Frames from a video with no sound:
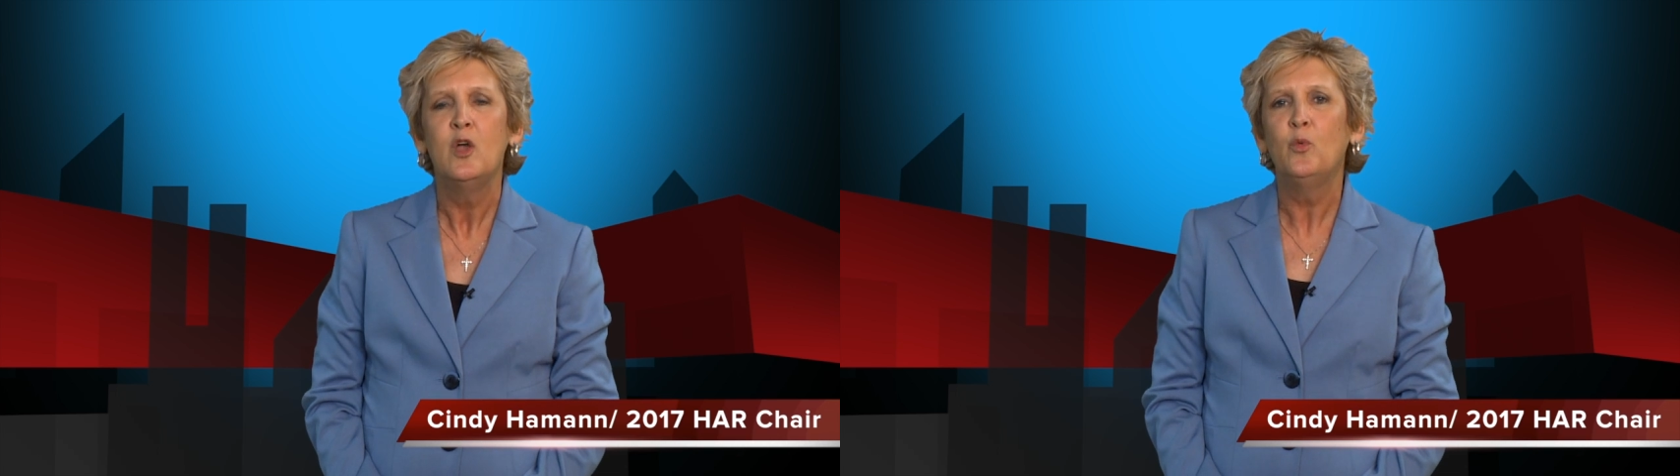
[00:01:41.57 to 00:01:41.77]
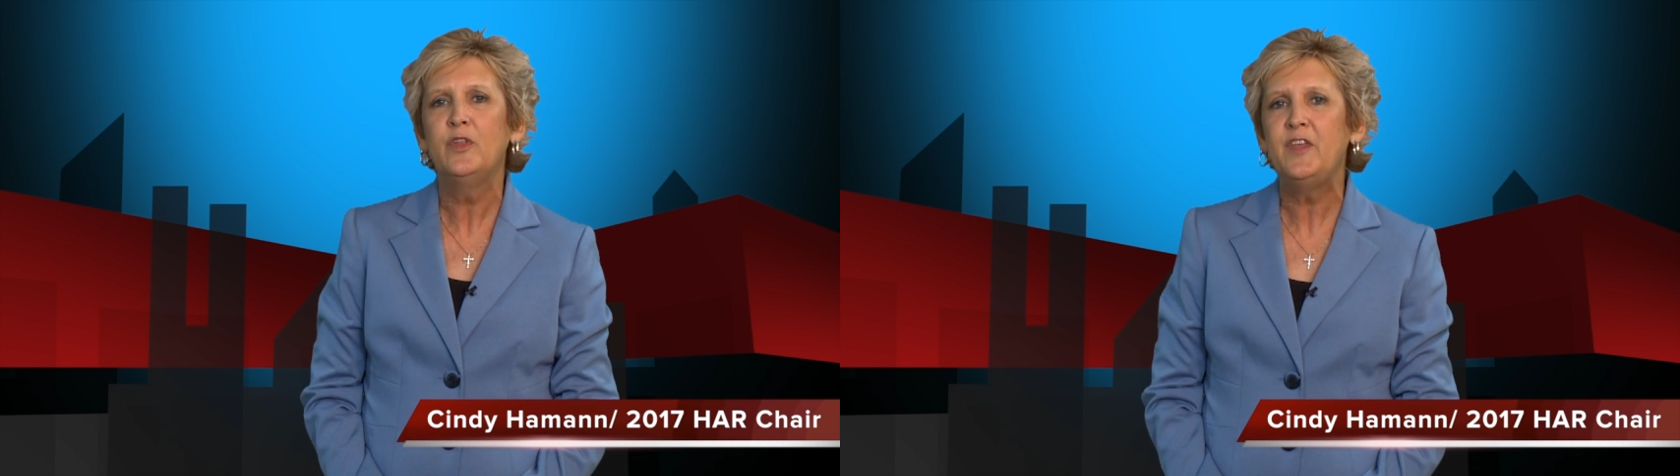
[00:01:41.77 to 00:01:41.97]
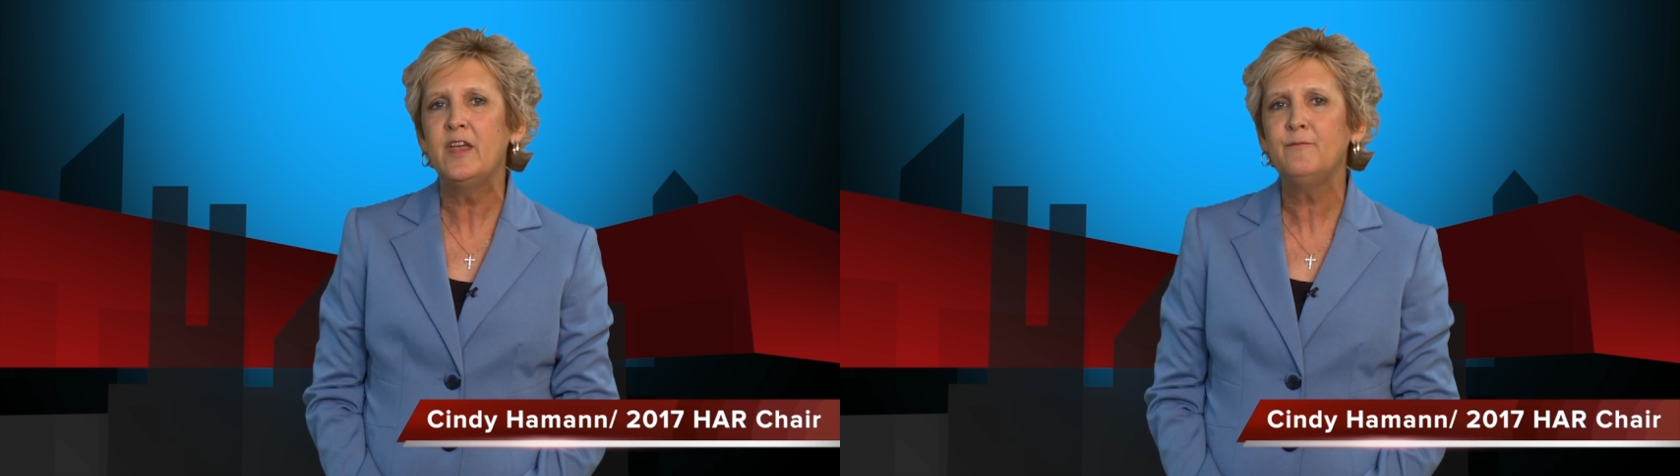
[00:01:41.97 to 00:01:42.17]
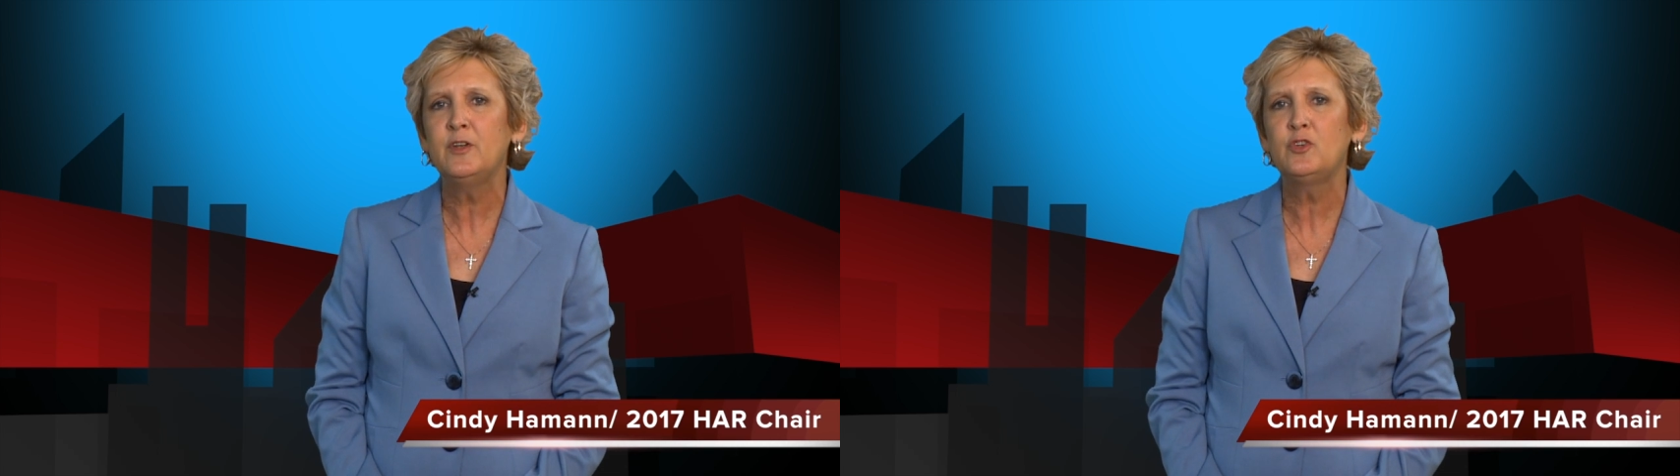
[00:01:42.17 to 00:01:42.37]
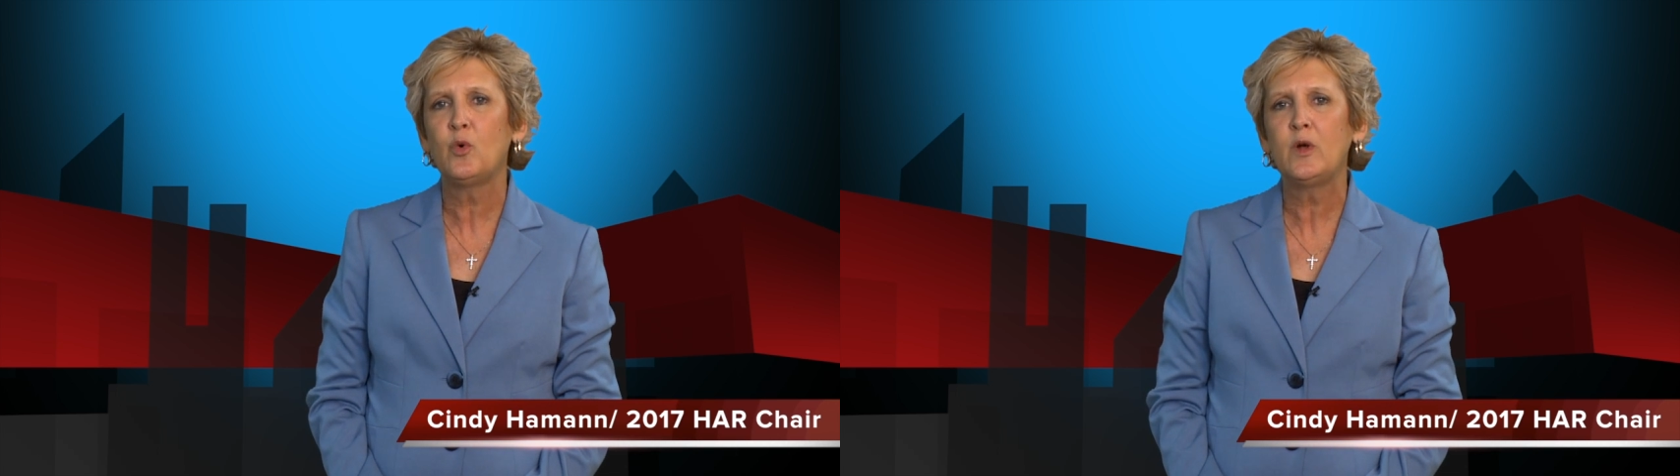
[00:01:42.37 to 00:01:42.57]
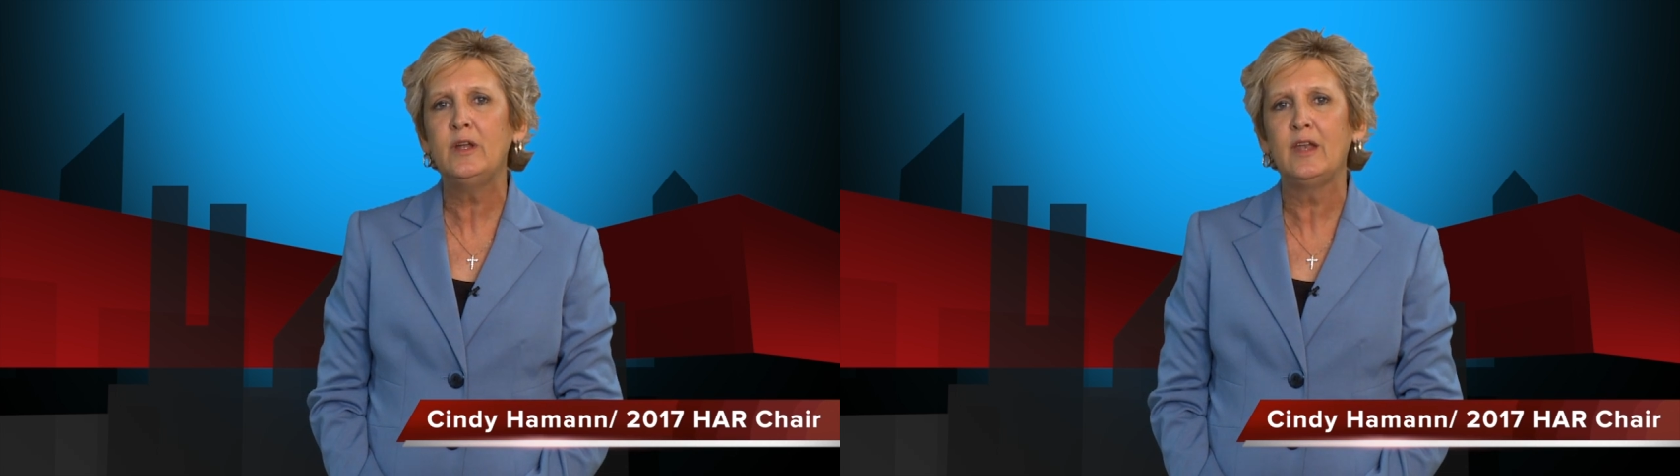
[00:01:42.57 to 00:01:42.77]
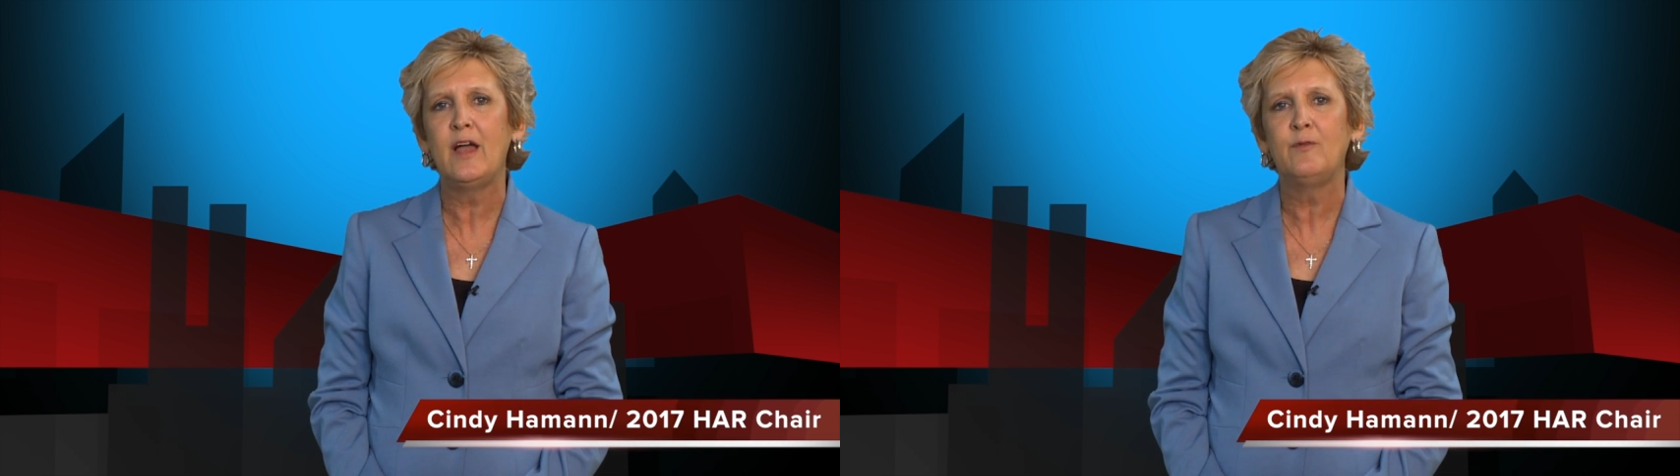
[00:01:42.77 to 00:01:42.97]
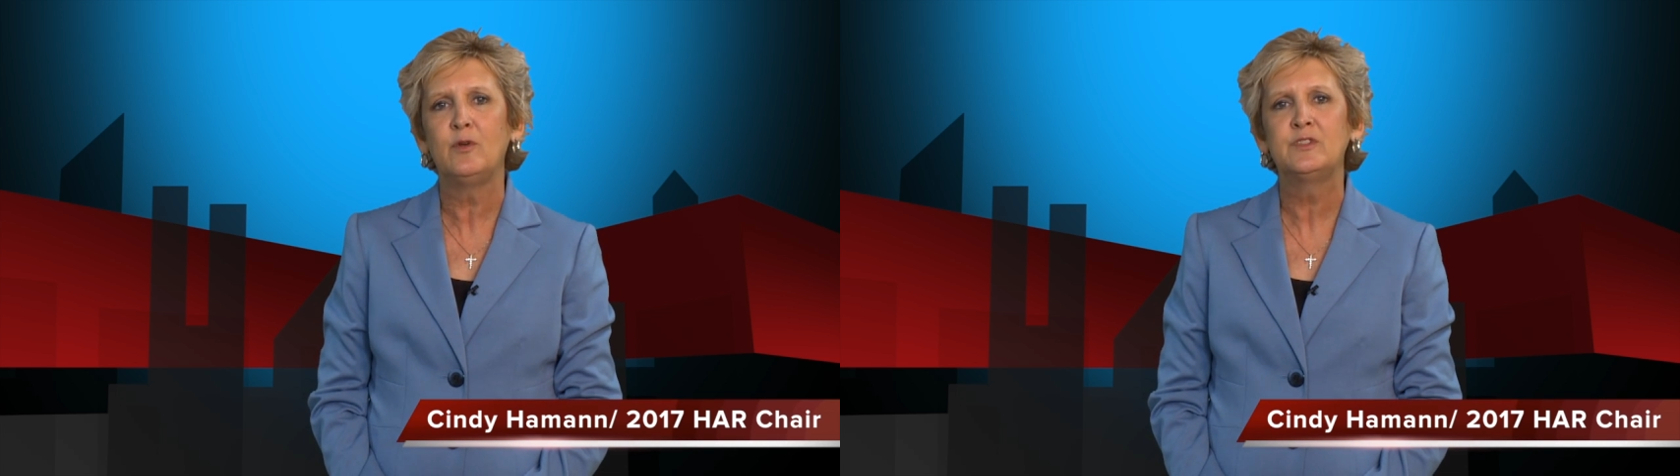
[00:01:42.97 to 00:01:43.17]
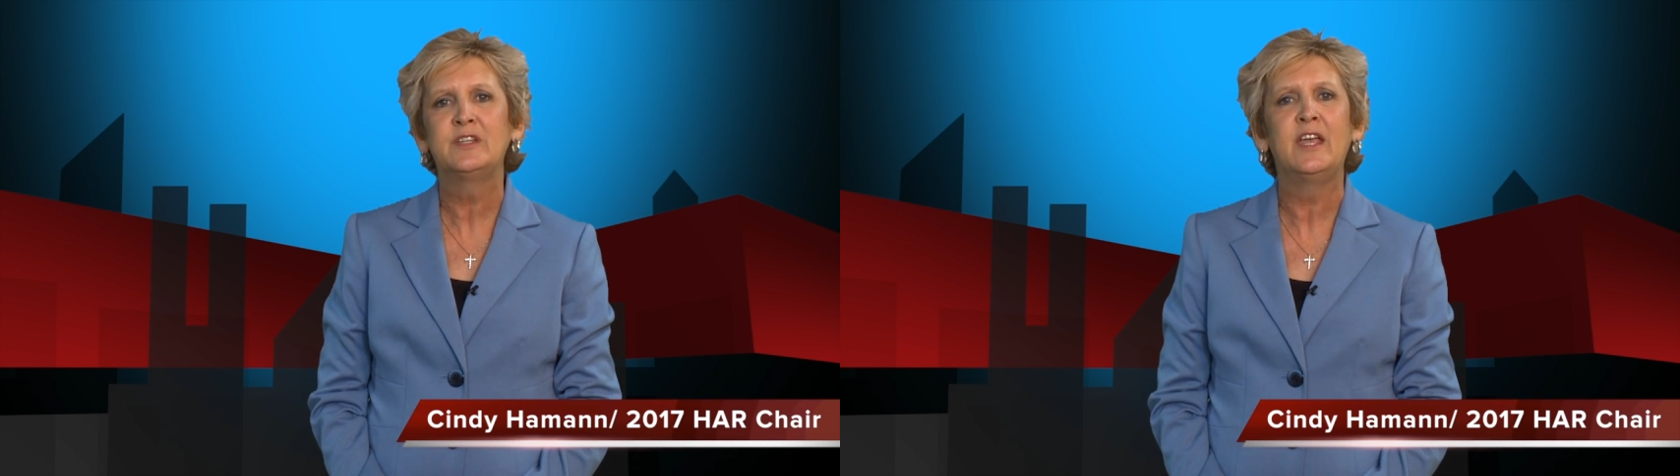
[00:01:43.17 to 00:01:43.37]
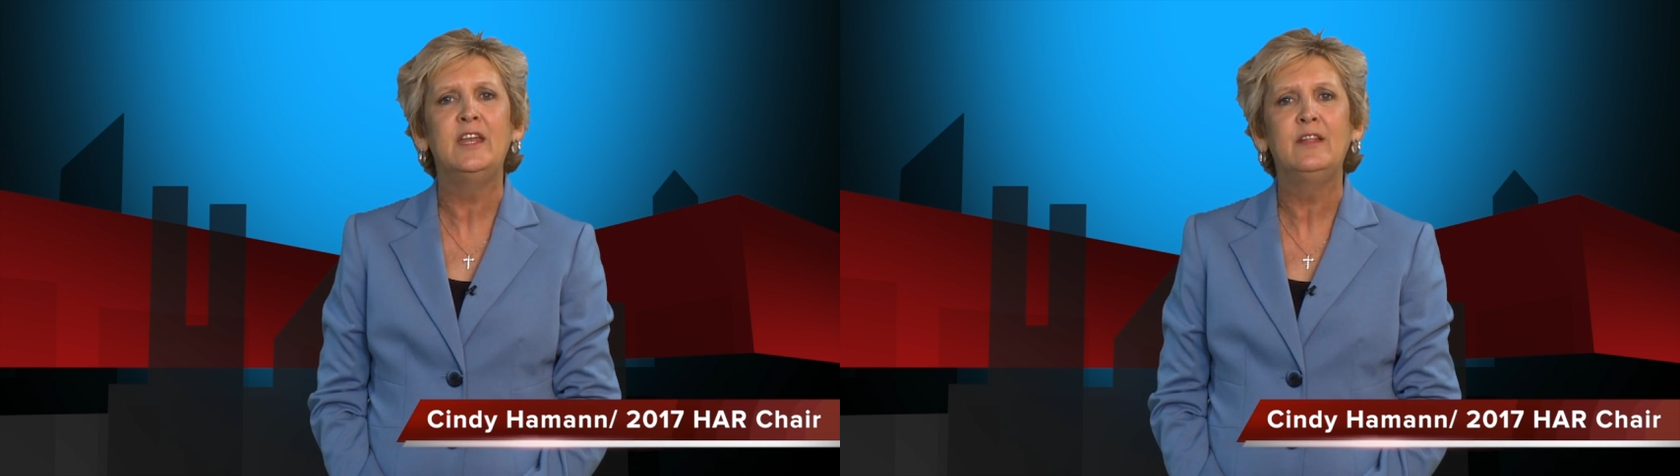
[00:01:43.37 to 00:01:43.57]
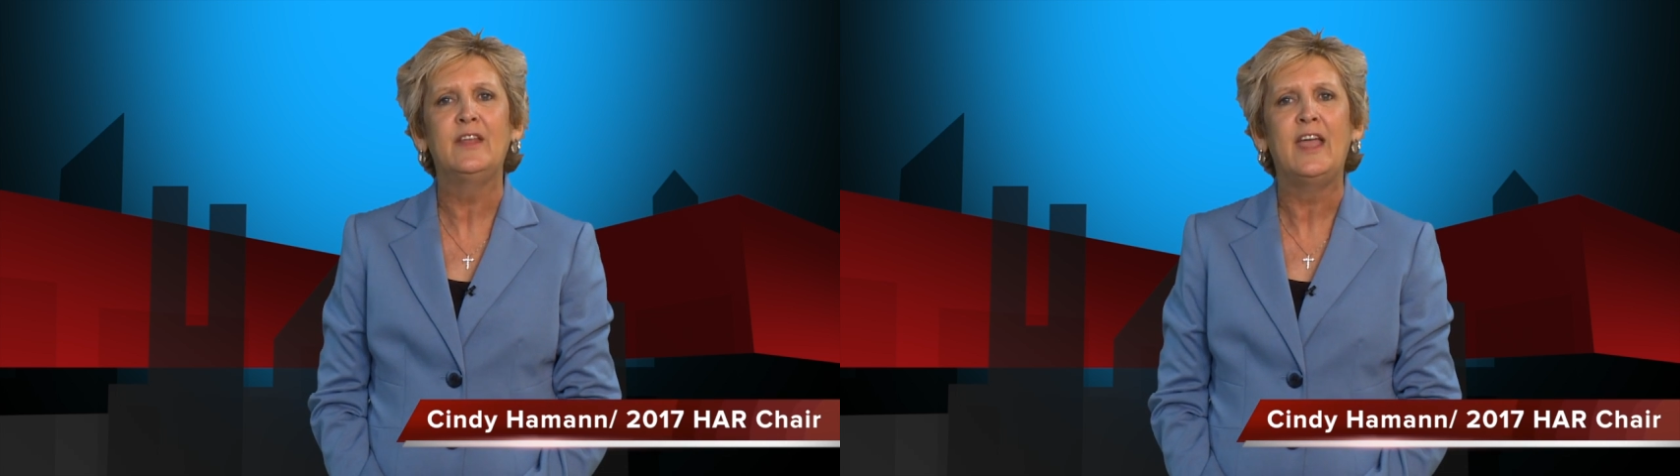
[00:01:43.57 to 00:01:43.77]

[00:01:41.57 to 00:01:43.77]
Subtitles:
with inventory levels getting